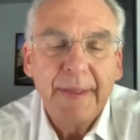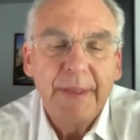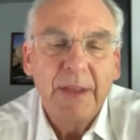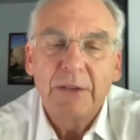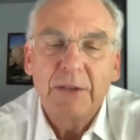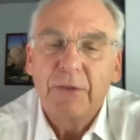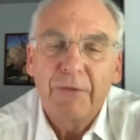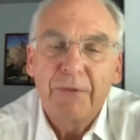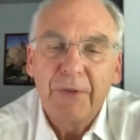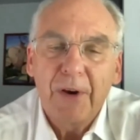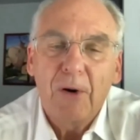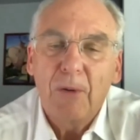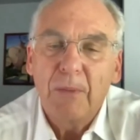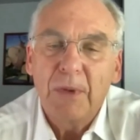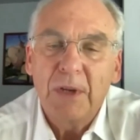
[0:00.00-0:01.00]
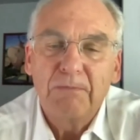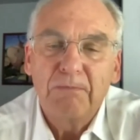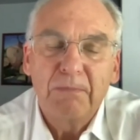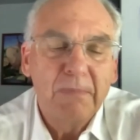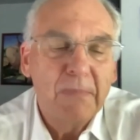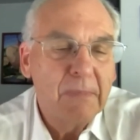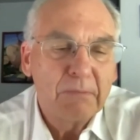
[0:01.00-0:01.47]
this film is
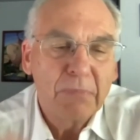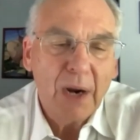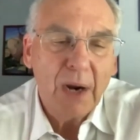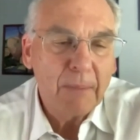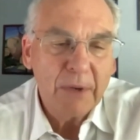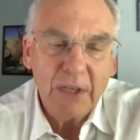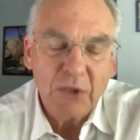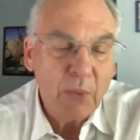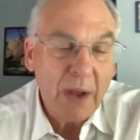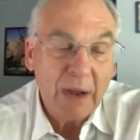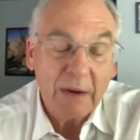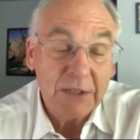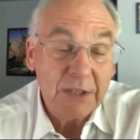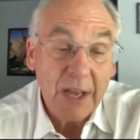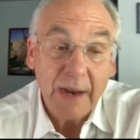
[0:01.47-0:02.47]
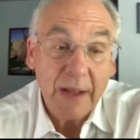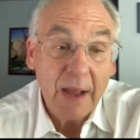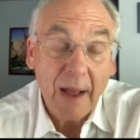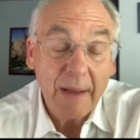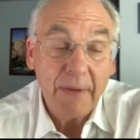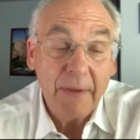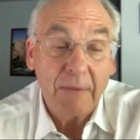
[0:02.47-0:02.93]
probably, as well as any
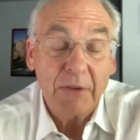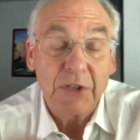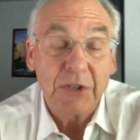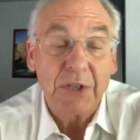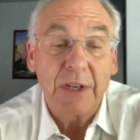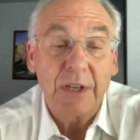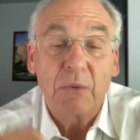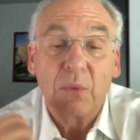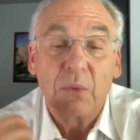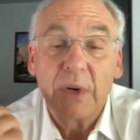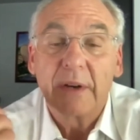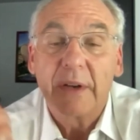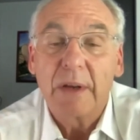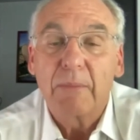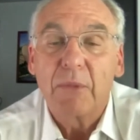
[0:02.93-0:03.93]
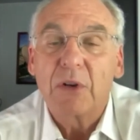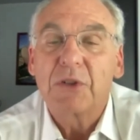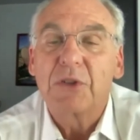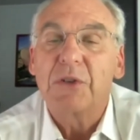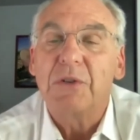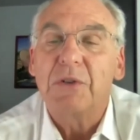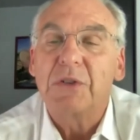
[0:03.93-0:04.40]
I've ever seen, really
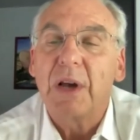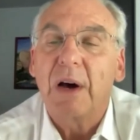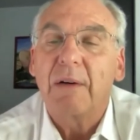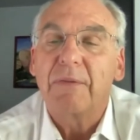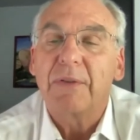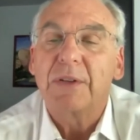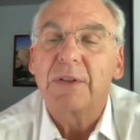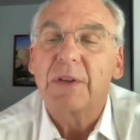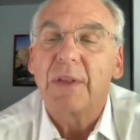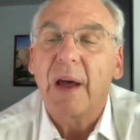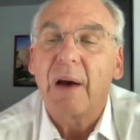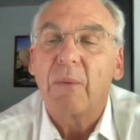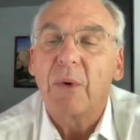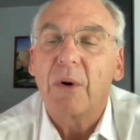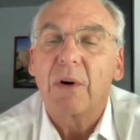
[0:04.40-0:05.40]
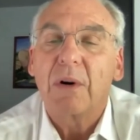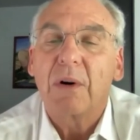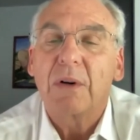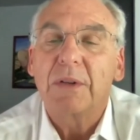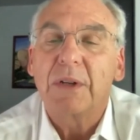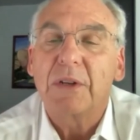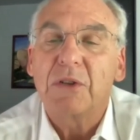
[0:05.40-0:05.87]
immersed yourself into that
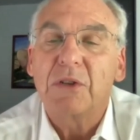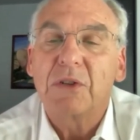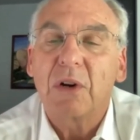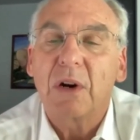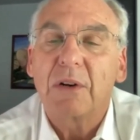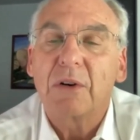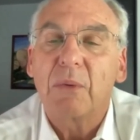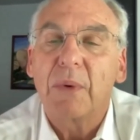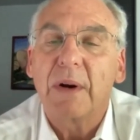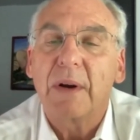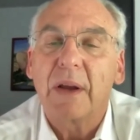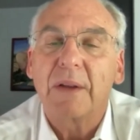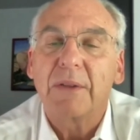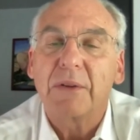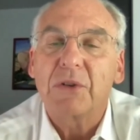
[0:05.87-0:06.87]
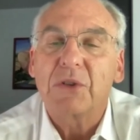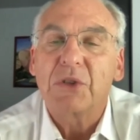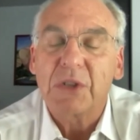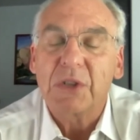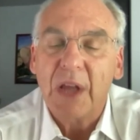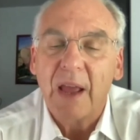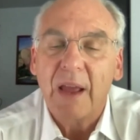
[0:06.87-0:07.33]
world, and you start to really
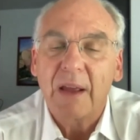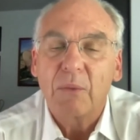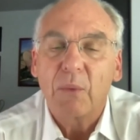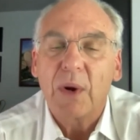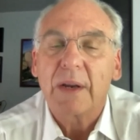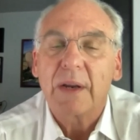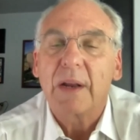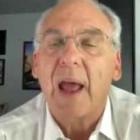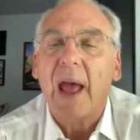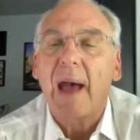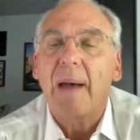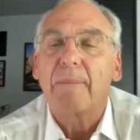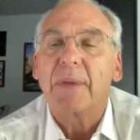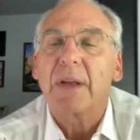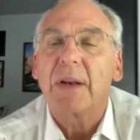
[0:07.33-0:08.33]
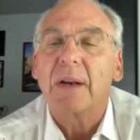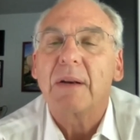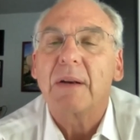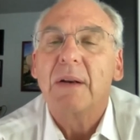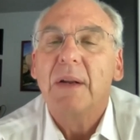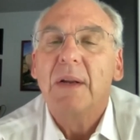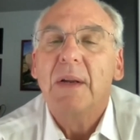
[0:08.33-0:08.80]
understand what can happen,
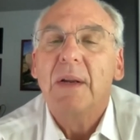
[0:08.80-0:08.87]
and